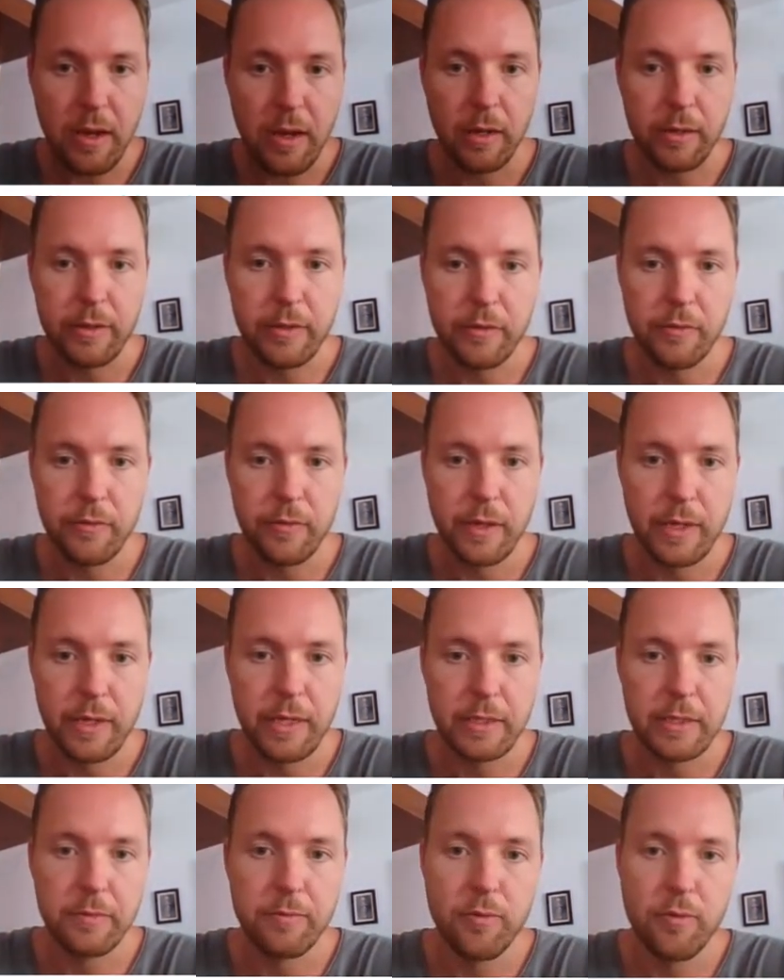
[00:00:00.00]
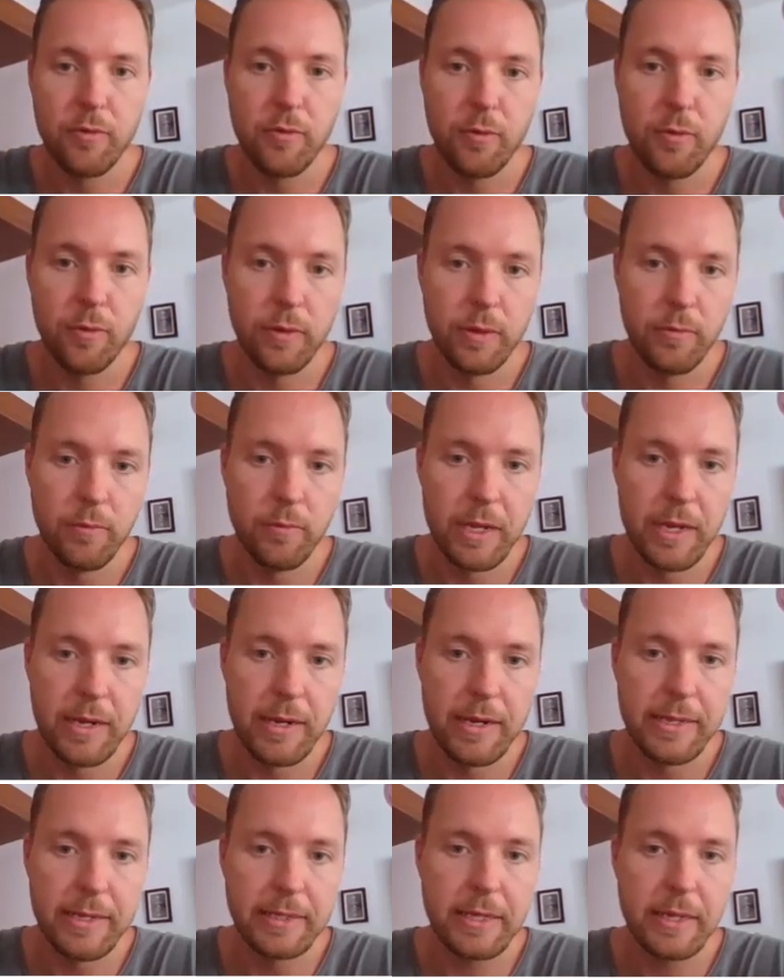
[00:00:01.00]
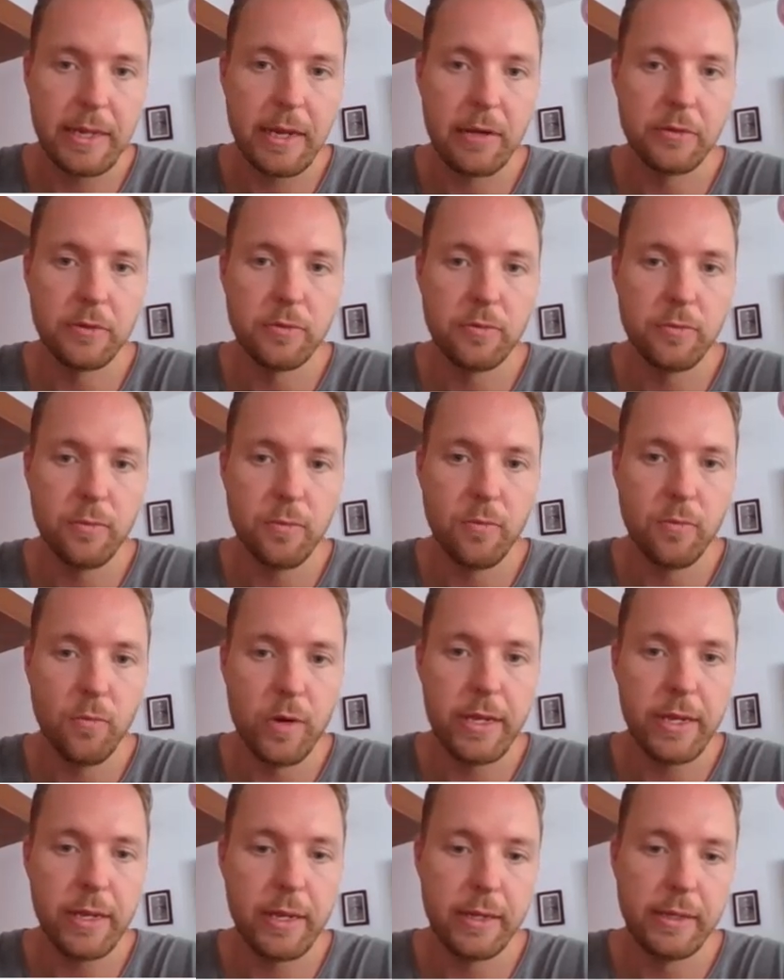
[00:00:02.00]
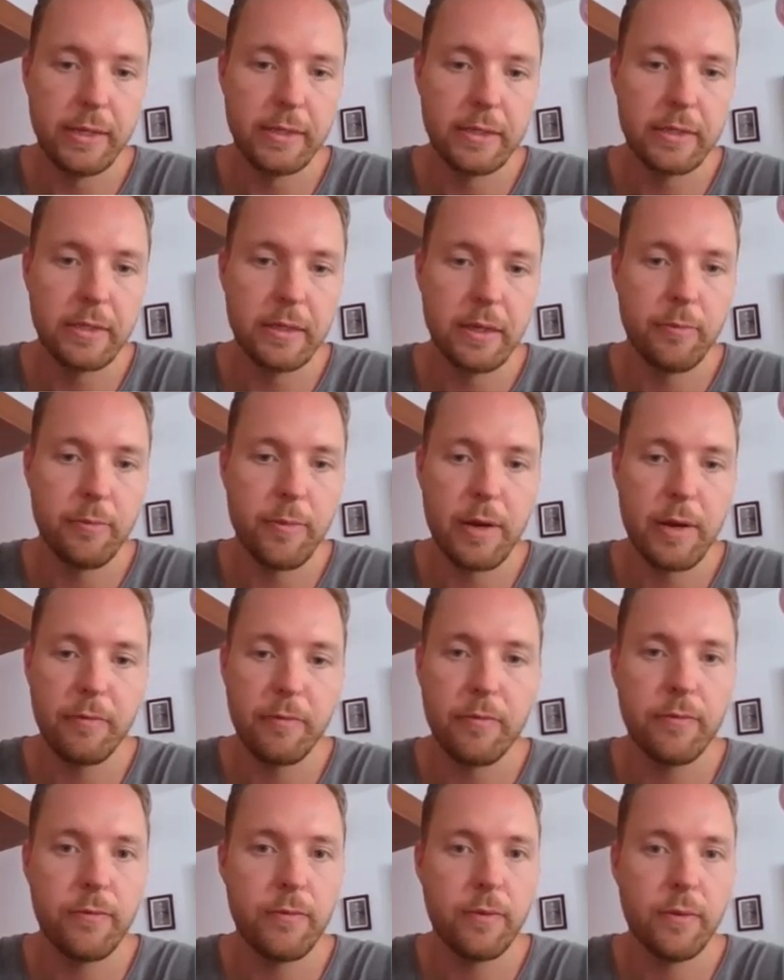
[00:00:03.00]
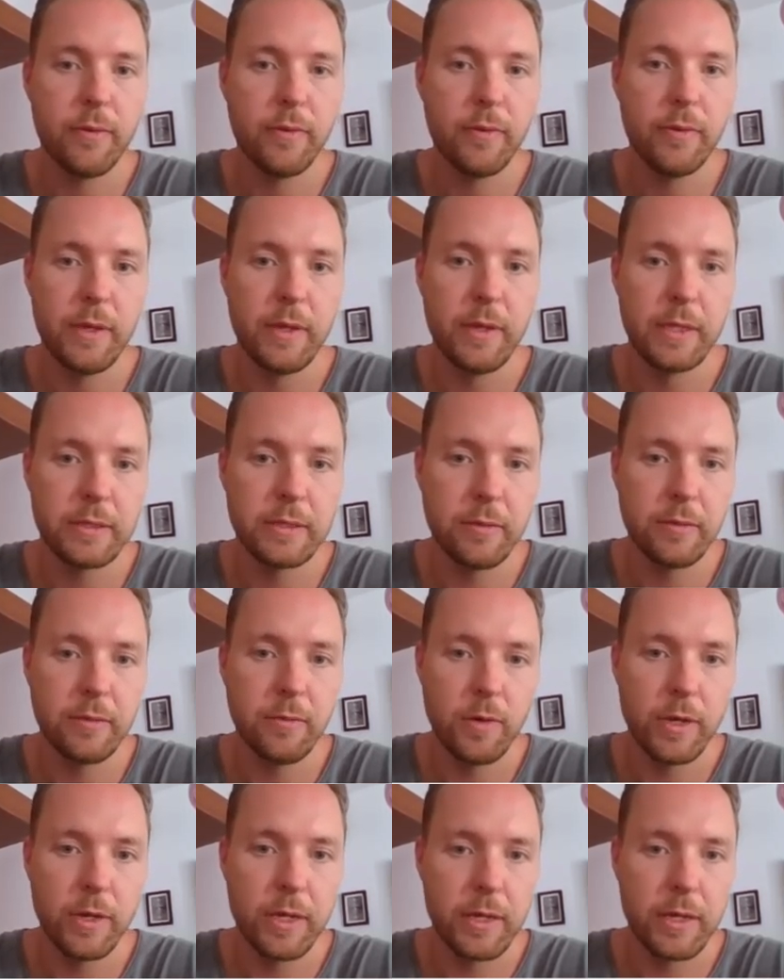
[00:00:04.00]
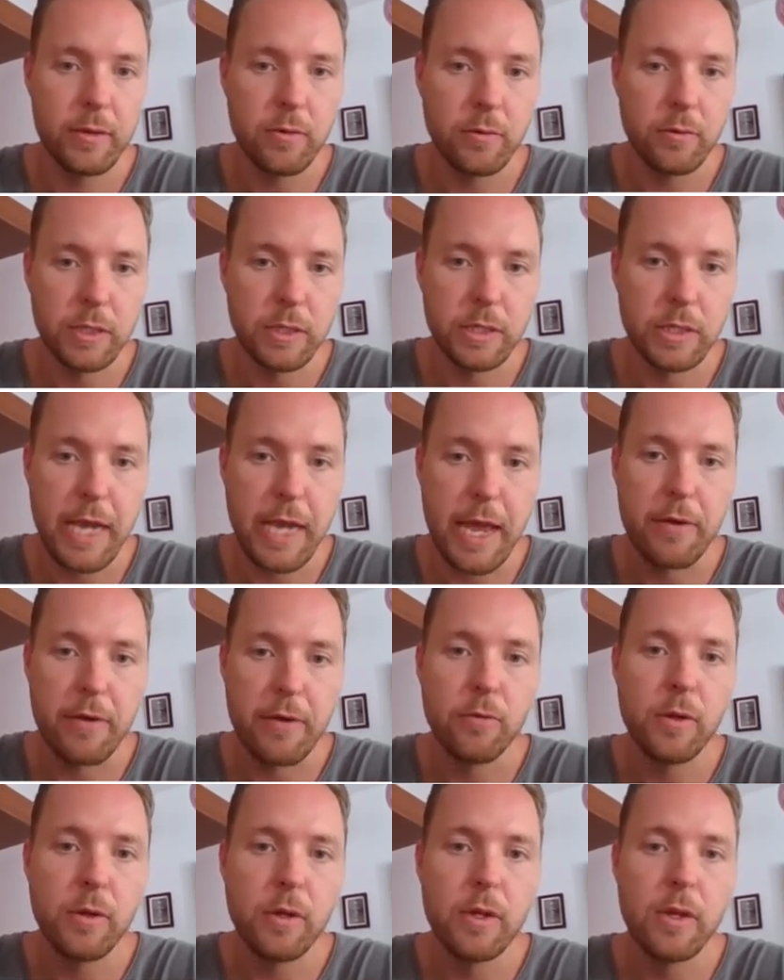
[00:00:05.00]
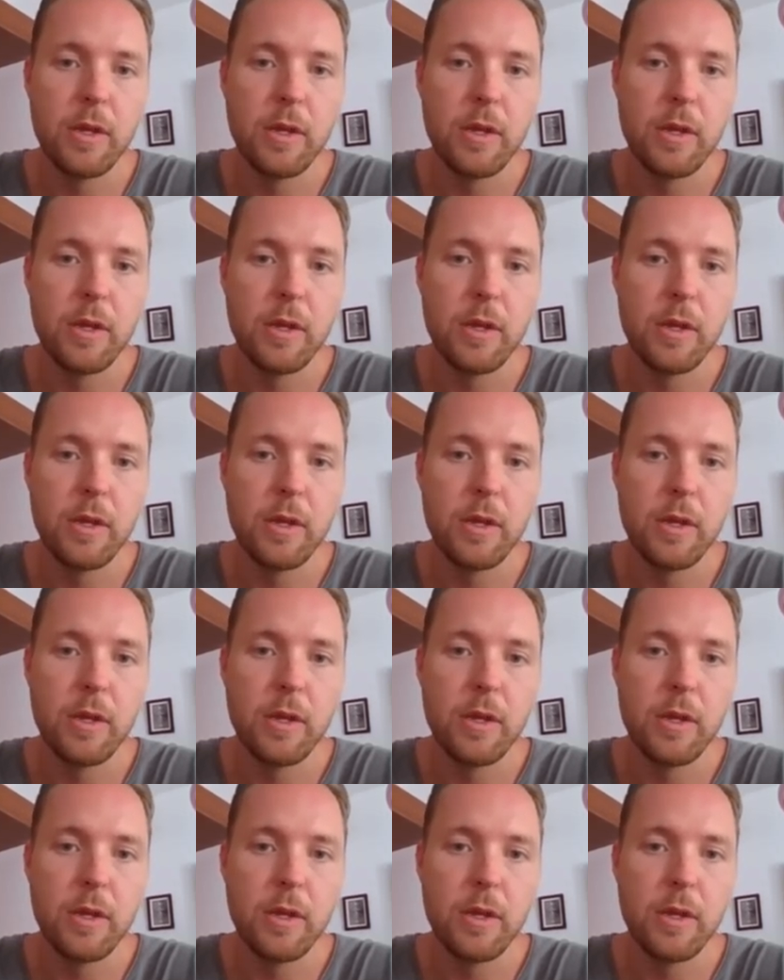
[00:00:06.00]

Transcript: I do think it's important that we at least close weeklies above this weekly Gaussian channel.